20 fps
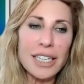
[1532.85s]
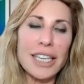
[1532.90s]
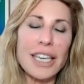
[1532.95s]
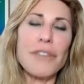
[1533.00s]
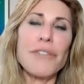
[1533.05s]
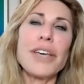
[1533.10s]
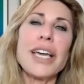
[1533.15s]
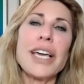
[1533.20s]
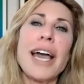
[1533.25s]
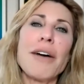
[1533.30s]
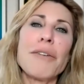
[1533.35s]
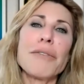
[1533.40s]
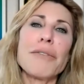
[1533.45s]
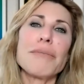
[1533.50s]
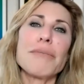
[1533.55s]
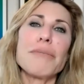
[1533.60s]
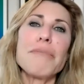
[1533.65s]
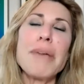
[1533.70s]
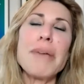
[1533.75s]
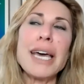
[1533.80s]
giving out
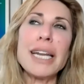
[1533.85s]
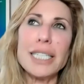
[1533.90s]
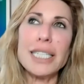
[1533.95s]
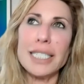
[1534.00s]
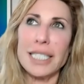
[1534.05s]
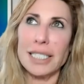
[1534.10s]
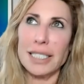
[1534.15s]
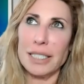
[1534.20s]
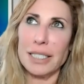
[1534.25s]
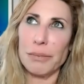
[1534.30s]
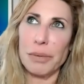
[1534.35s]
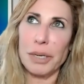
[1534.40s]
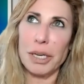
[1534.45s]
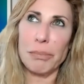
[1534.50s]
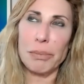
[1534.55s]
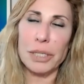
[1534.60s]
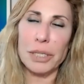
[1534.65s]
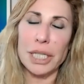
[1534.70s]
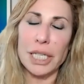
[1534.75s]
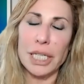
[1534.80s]
medicine to
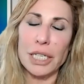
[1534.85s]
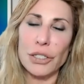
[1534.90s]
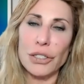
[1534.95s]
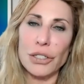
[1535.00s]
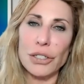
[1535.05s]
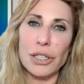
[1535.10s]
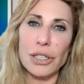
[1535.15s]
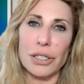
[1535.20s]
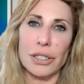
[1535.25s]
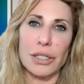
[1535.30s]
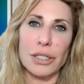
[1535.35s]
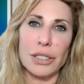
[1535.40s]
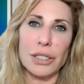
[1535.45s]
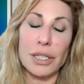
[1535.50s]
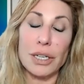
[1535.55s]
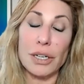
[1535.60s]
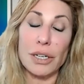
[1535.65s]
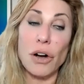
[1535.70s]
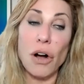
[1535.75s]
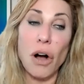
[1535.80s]
people in these
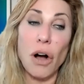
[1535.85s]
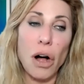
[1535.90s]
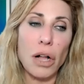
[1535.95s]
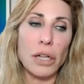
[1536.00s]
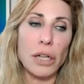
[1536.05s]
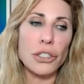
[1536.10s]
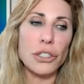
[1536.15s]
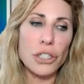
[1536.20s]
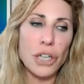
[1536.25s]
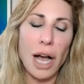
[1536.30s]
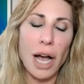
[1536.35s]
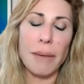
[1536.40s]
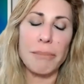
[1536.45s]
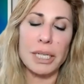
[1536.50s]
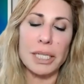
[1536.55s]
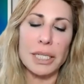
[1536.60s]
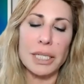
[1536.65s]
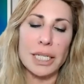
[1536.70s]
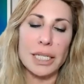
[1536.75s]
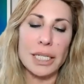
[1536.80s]
circles they're called
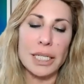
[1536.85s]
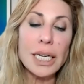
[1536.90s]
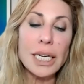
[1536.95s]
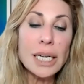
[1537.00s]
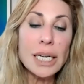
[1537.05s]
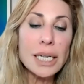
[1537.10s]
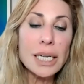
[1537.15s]
shamans and